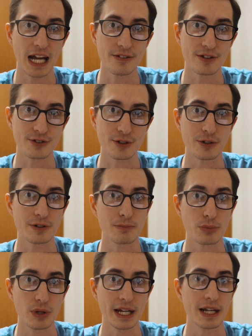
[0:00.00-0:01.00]
to have a
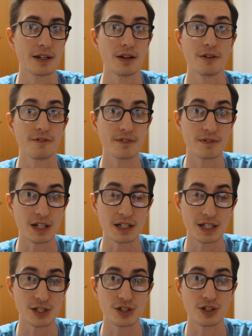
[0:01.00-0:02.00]
certain brand of
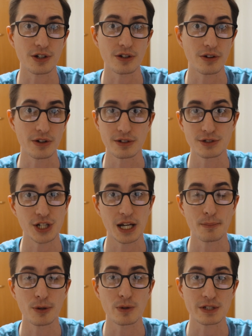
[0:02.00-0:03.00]
conditioner or
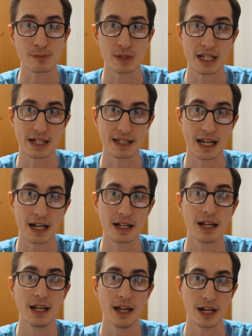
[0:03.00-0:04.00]
shampoo or something like that,